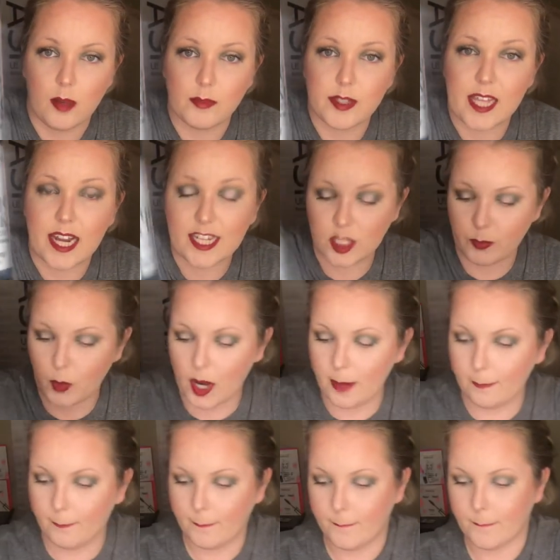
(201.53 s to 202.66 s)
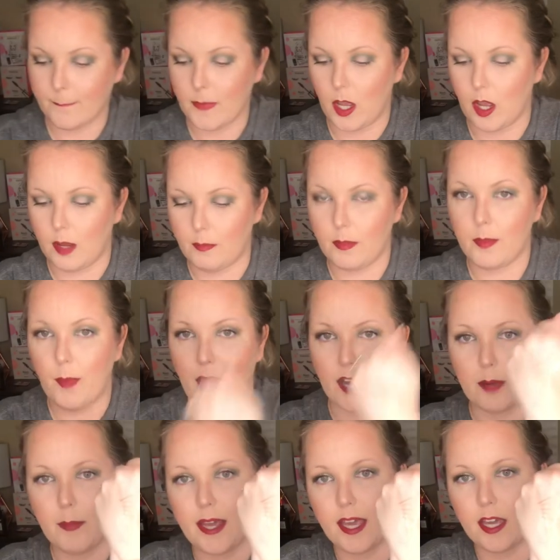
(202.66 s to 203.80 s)
setting spray on the back
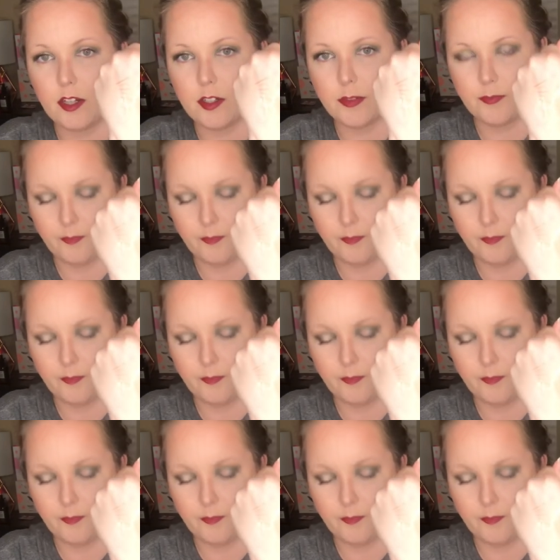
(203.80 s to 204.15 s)
of my hand.